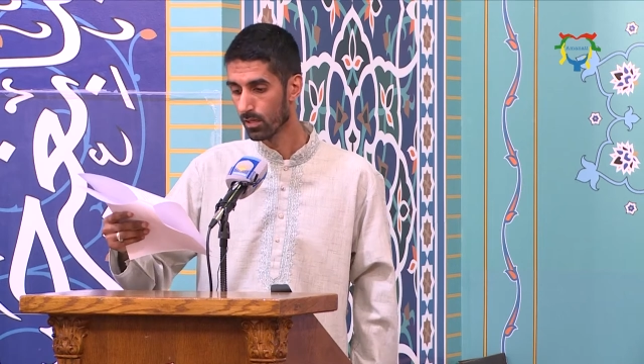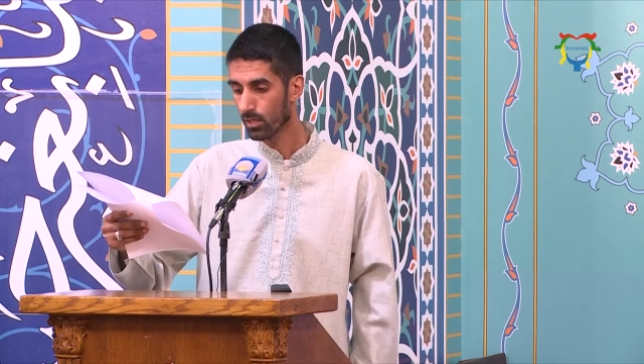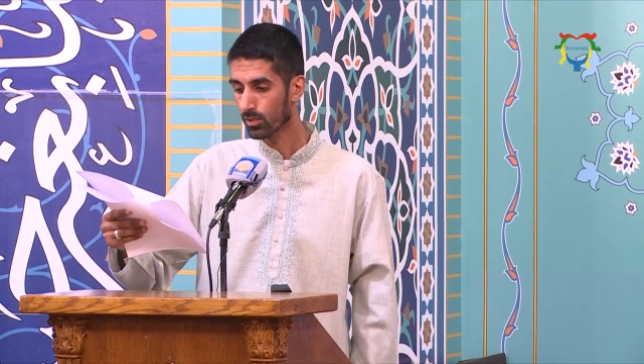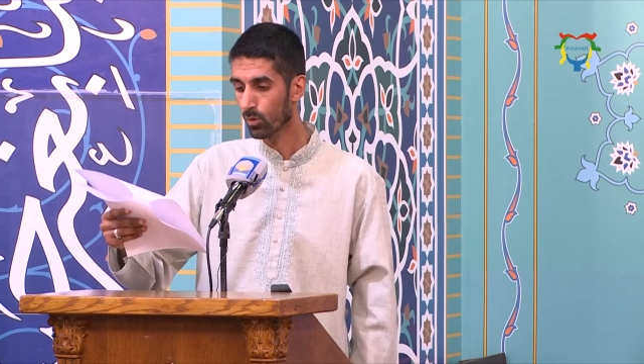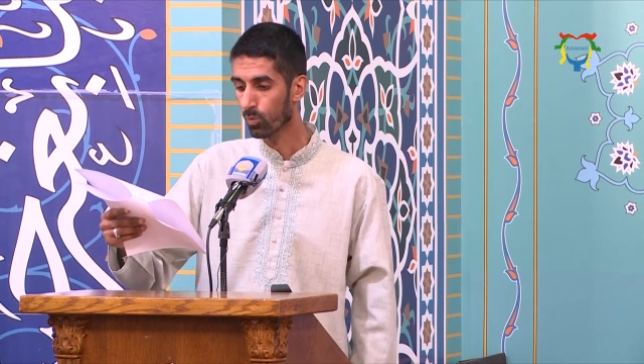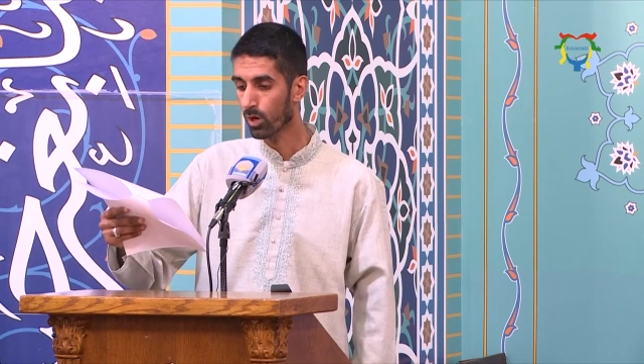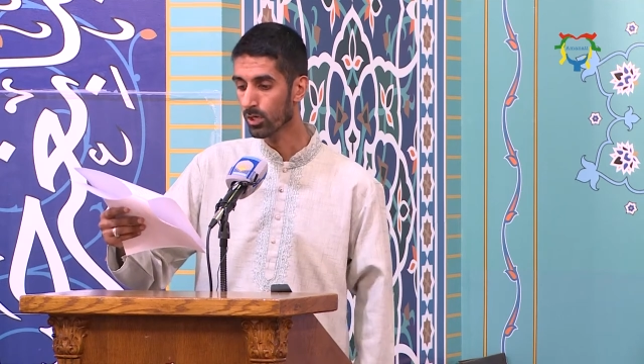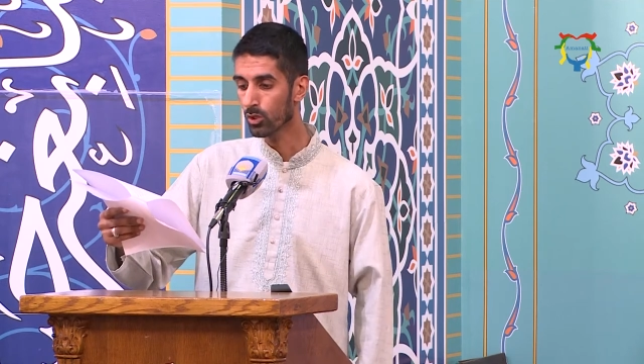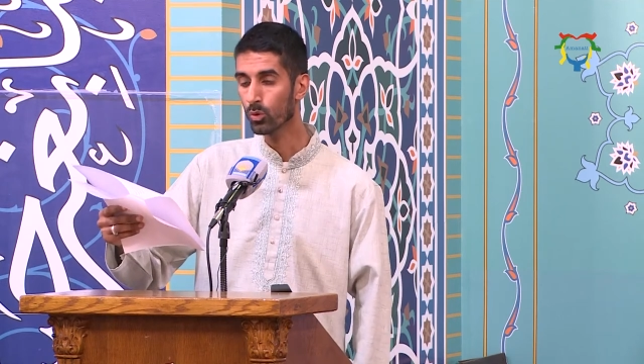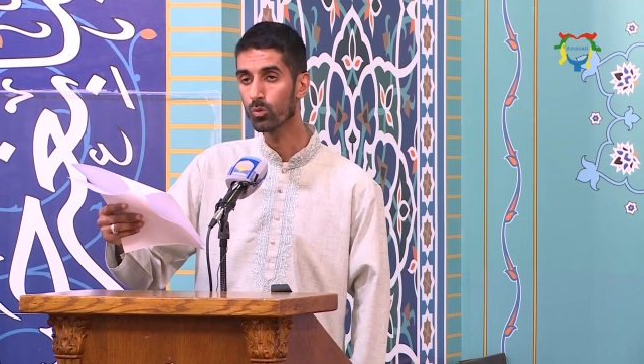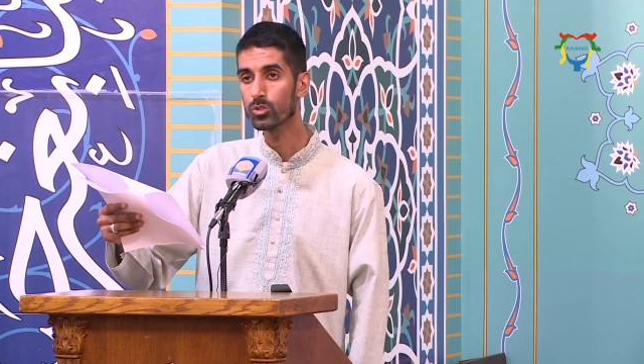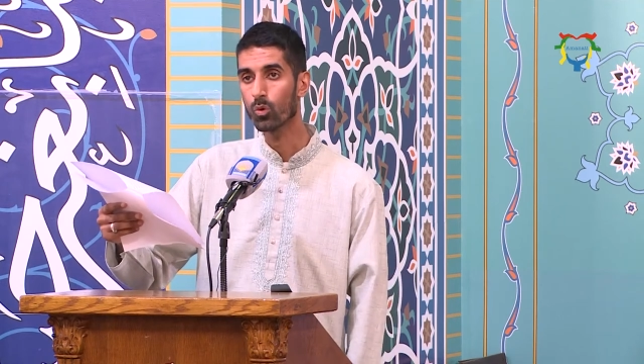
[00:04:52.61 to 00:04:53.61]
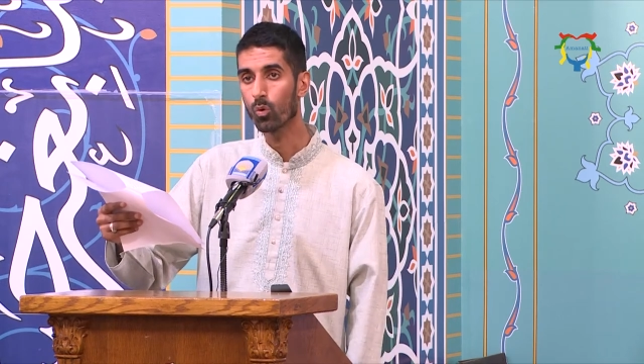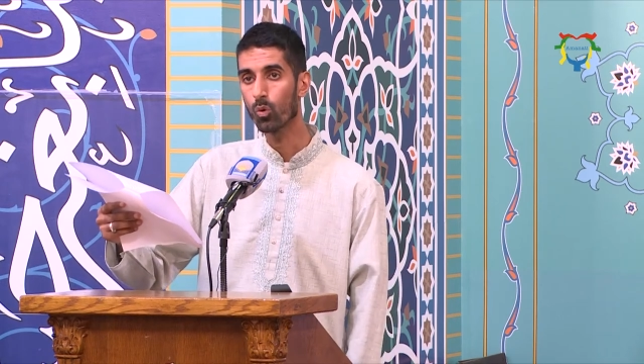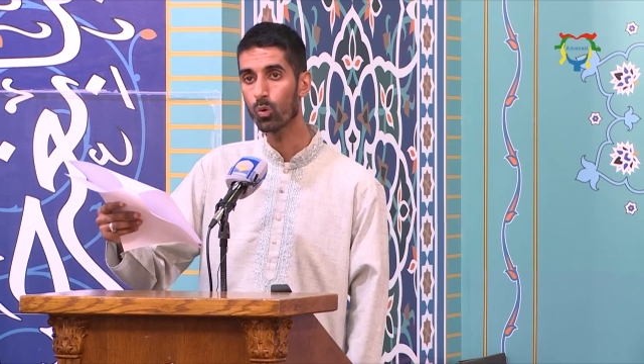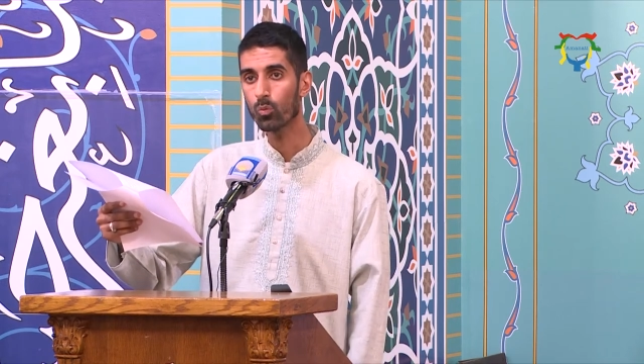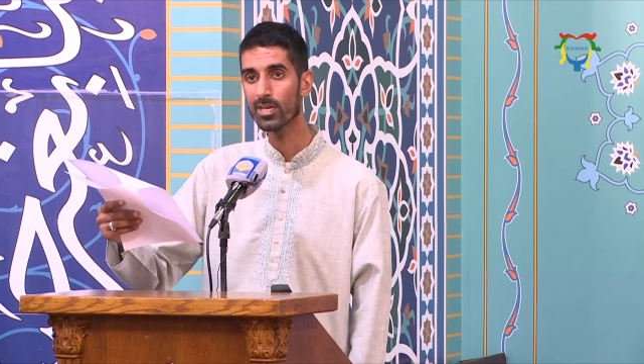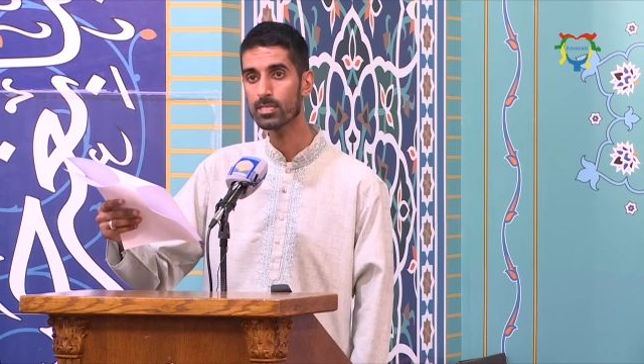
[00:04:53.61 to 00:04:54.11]
the one who was
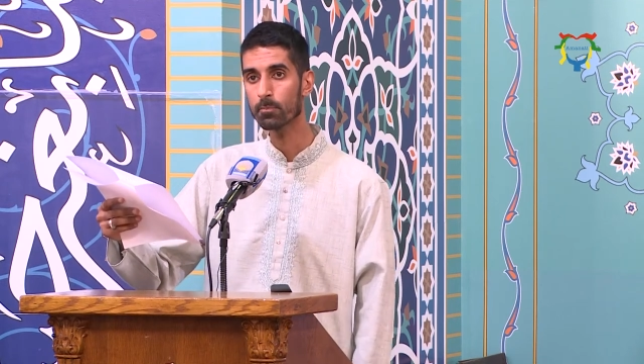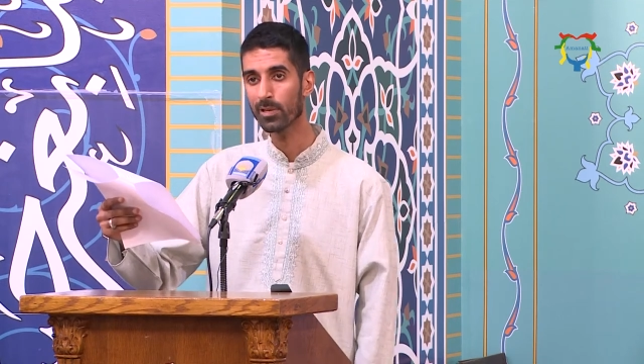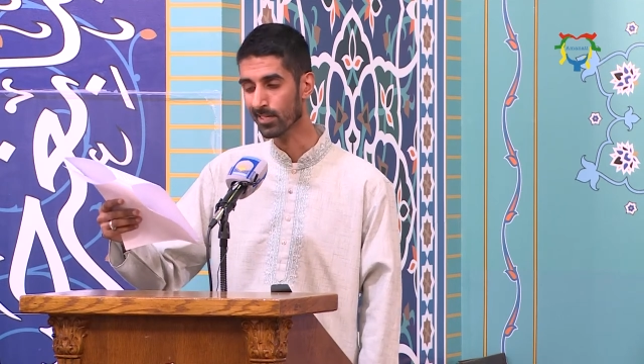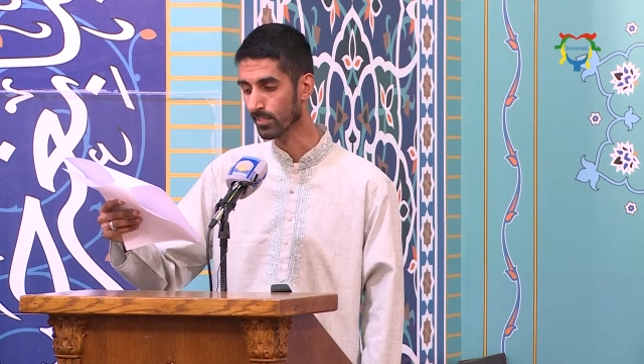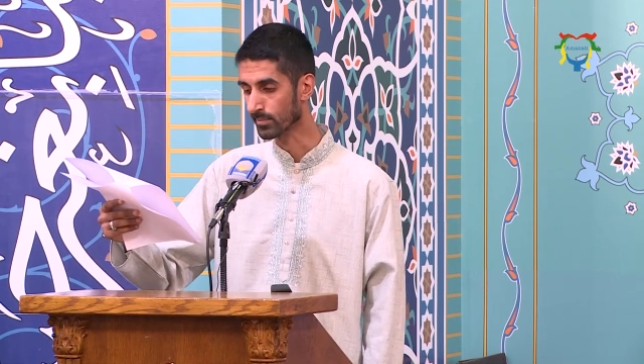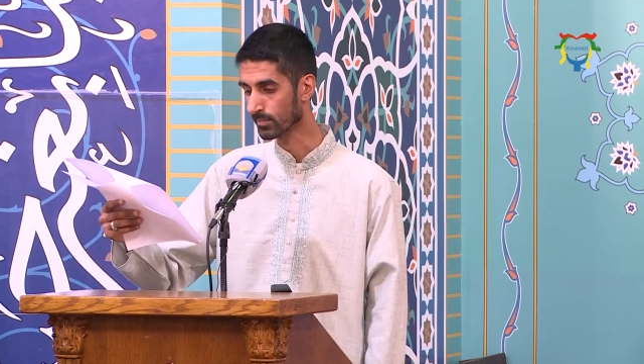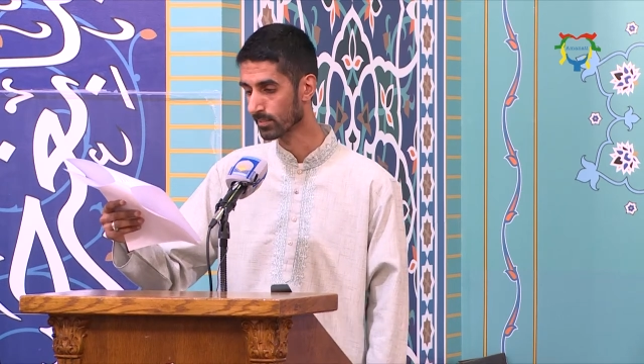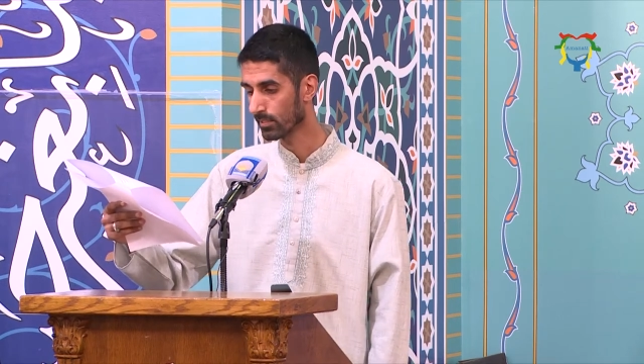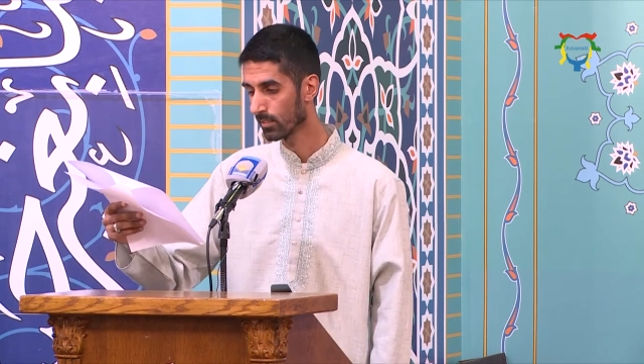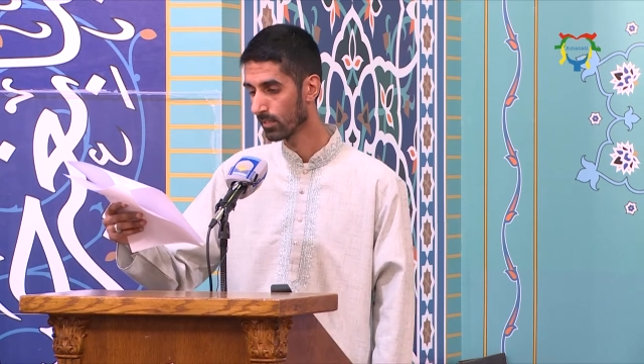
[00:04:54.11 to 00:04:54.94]
always pleased,